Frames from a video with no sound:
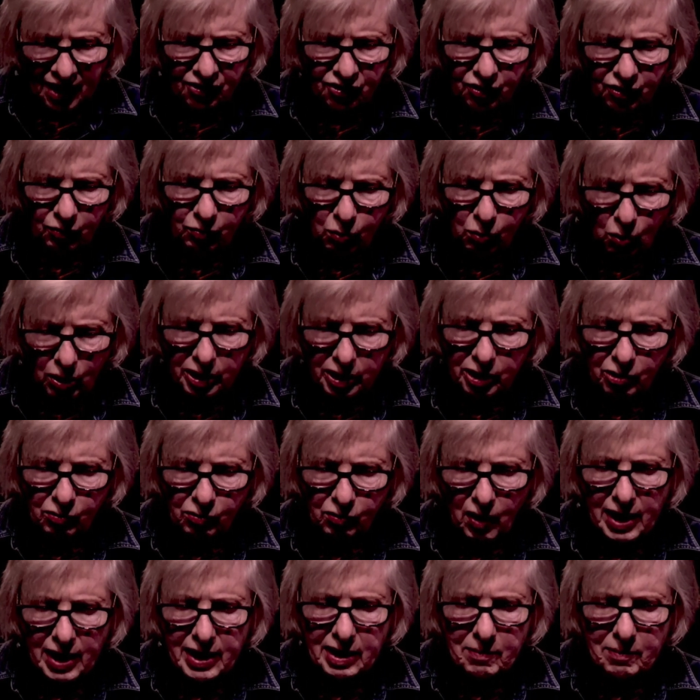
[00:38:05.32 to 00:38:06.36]
of water
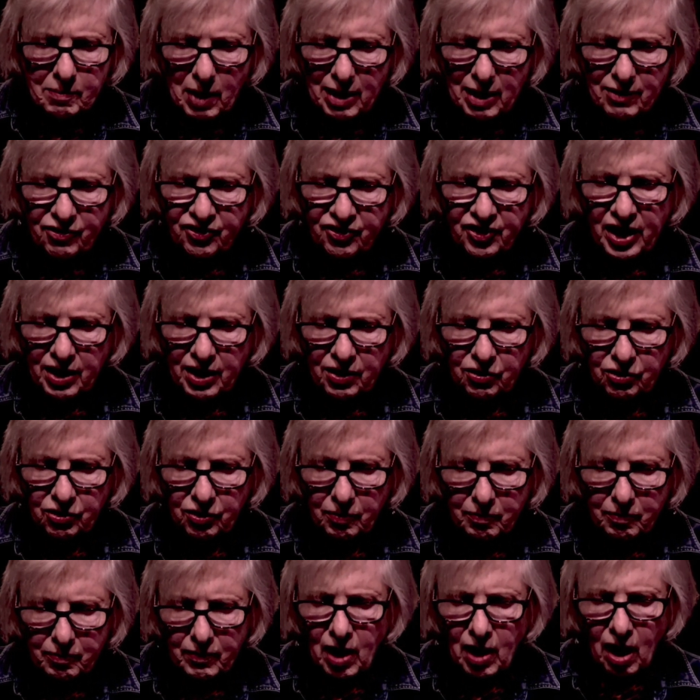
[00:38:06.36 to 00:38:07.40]
right in my face.
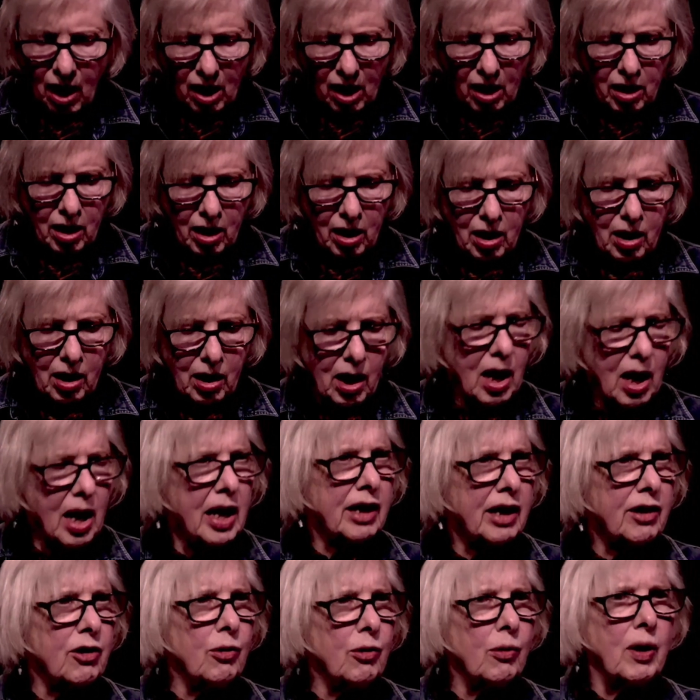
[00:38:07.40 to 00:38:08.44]
I
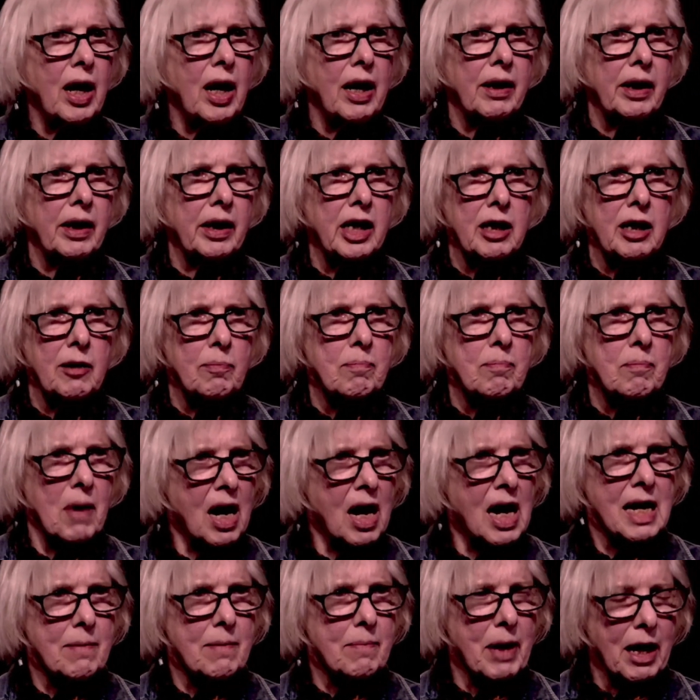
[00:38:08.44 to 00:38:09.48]
knew how to keep
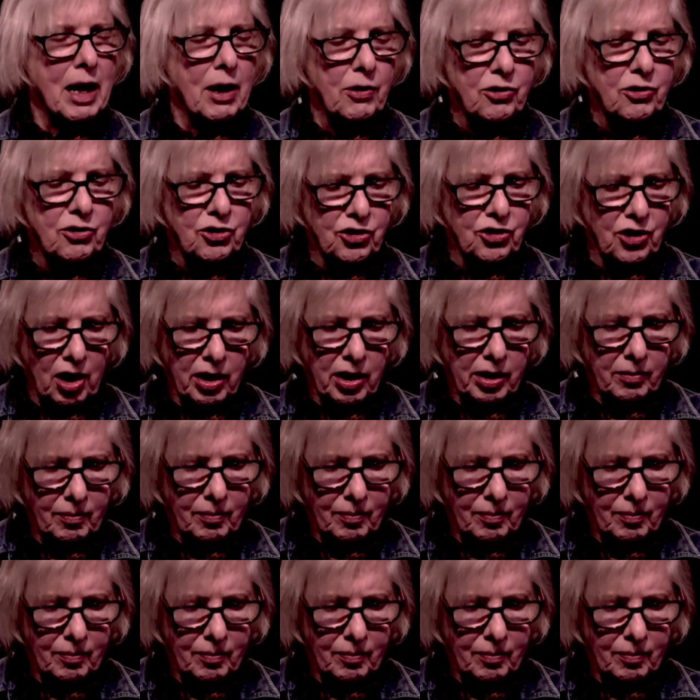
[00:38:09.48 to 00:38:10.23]
my mouth shut.